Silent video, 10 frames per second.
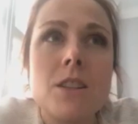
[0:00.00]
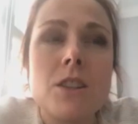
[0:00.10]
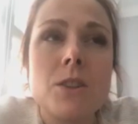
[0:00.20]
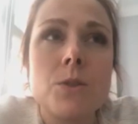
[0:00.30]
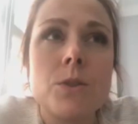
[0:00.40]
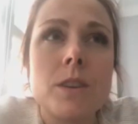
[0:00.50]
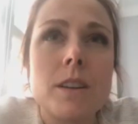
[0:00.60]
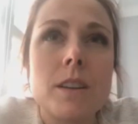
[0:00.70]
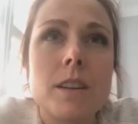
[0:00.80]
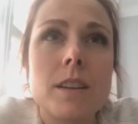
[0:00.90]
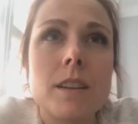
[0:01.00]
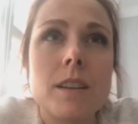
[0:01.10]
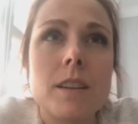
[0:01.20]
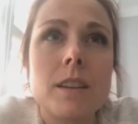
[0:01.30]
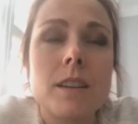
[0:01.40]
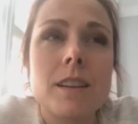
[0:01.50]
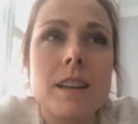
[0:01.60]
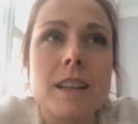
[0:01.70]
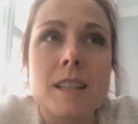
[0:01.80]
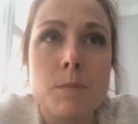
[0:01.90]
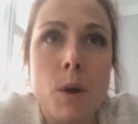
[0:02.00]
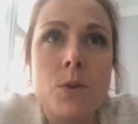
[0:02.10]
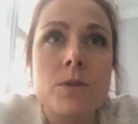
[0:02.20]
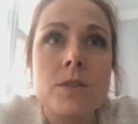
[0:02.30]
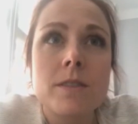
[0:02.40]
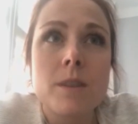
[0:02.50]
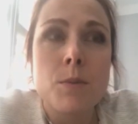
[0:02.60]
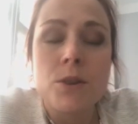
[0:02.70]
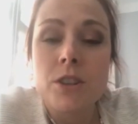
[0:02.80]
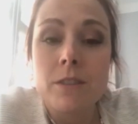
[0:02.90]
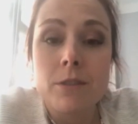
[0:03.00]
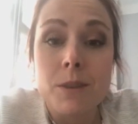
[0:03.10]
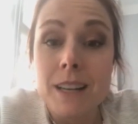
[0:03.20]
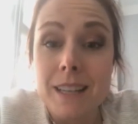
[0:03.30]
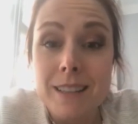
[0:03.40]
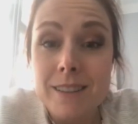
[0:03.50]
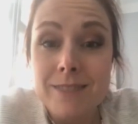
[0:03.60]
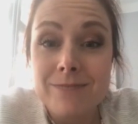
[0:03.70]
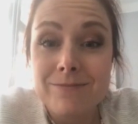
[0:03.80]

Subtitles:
to expose abortion for what it is.